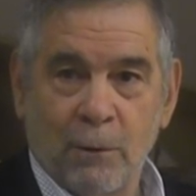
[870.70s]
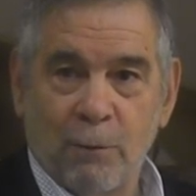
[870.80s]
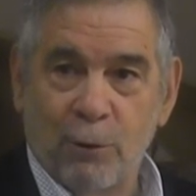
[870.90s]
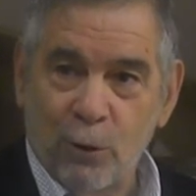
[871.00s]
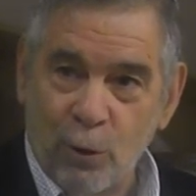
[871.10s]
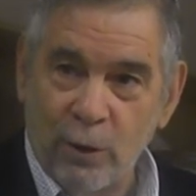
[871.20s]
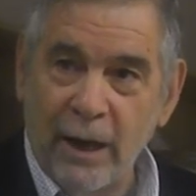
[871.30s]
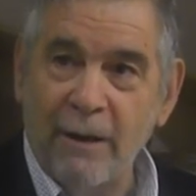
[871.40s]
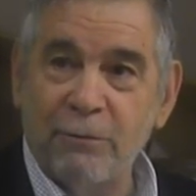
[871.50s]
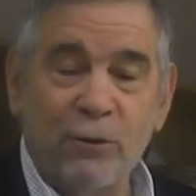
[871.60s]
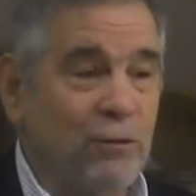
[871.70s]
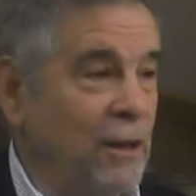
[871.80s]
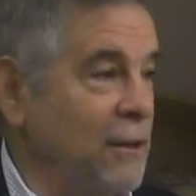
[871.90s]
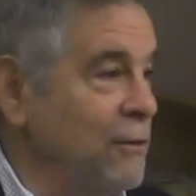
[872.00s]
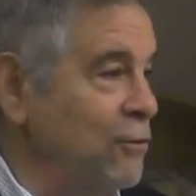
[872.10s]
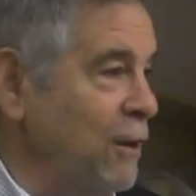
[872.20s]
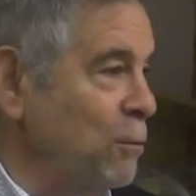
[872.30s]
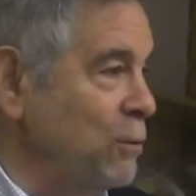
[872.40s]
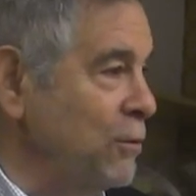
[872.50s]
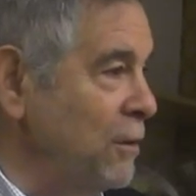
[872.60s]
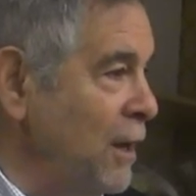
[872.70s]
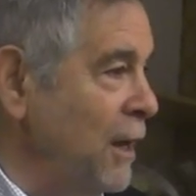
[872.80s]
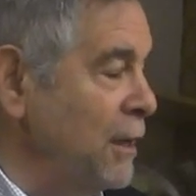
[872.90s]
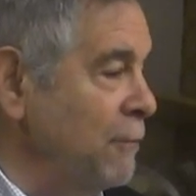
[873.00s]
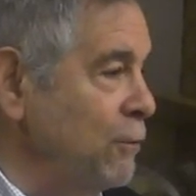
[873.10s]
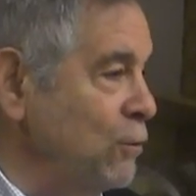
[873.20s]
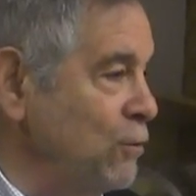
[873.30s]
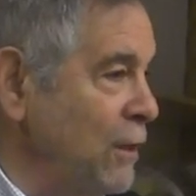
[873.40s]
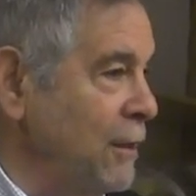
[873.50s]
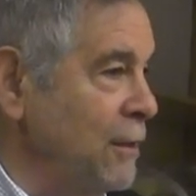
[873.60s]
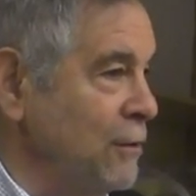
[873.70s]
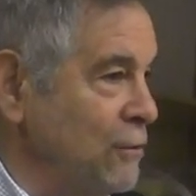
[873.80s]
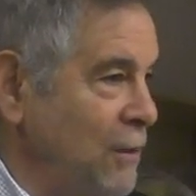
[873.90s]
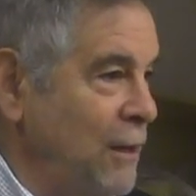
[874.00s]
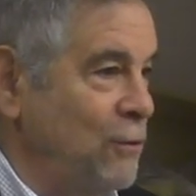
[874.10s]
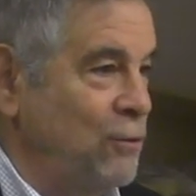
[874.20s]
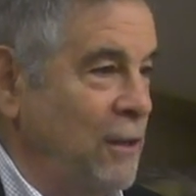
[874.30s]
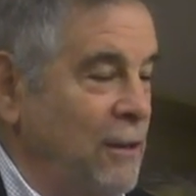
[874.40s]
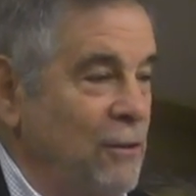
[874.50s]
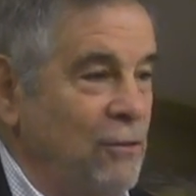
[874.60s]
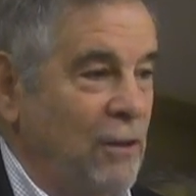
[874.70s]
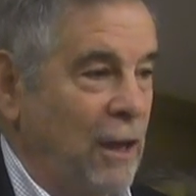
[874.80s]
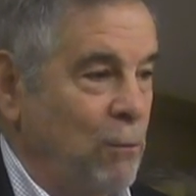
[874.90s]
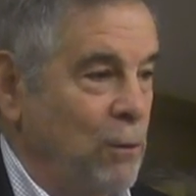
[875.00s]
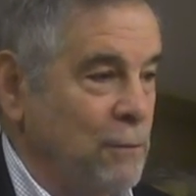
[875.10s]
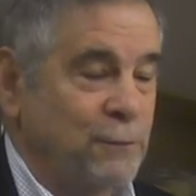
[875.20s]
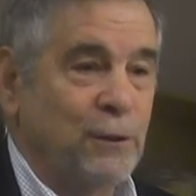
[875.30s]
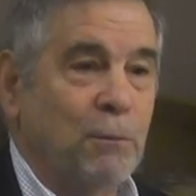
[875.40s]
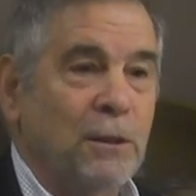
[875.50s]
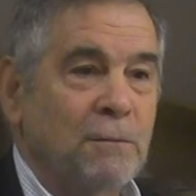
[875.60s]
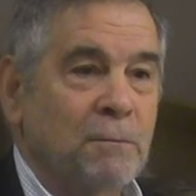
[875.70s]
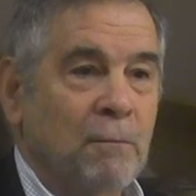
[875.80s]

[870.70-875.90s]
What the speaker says: If you quote half the sentence, I will deny it. If you say the entire sentence, I will affirm it.